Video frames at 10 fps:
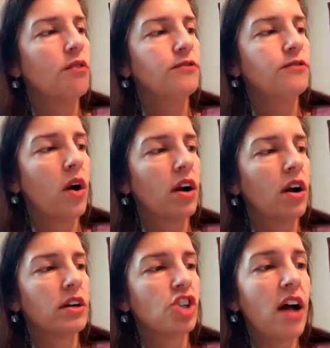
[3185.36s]

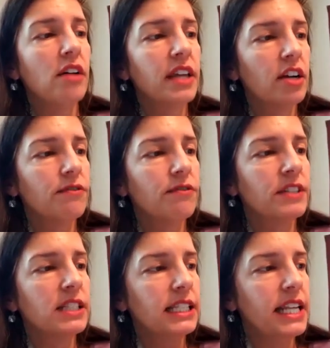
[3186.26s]
for childcare
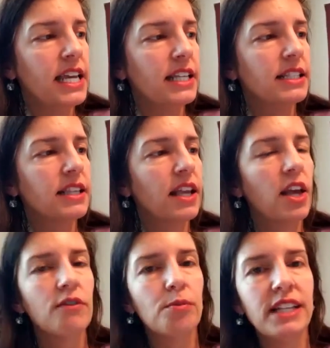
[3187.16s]
facilities,
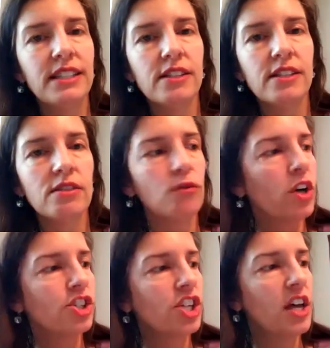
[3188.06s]
for places of
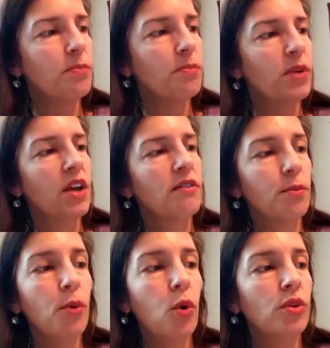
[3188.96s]
worship,
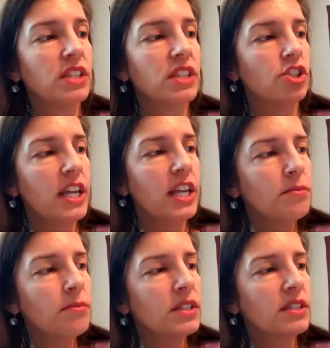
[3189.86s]
for pools and
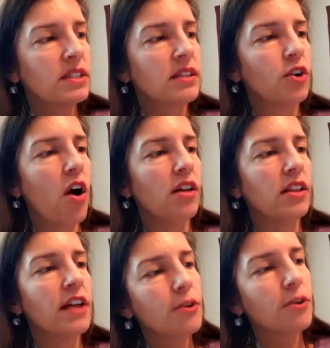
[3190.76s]
gyms, for all
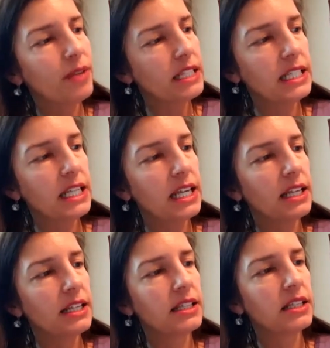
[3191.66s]
other
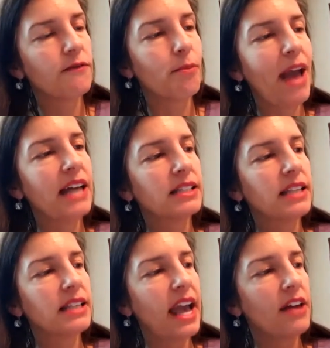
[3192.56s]
businesses, for mass
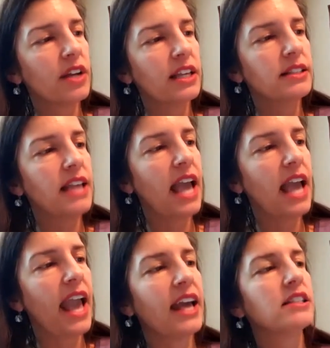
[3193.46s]
gatherings,
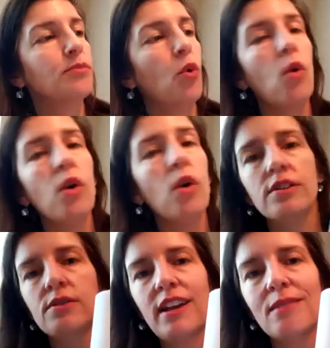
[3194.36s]
and
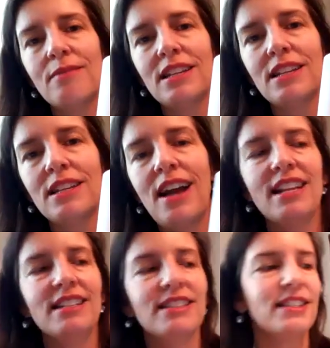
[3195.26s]
sports recommended
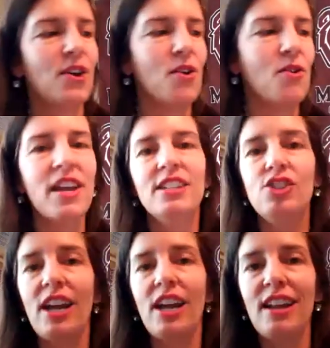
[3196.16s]
guidance. So
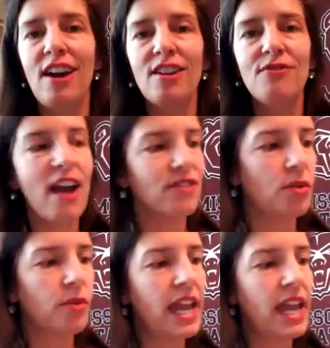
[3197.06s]
check it out if you haven't
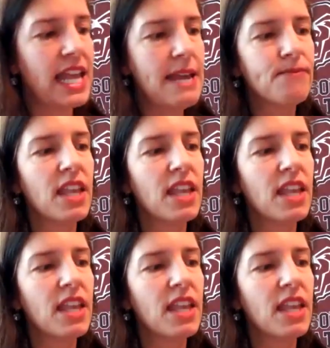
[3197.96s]
already.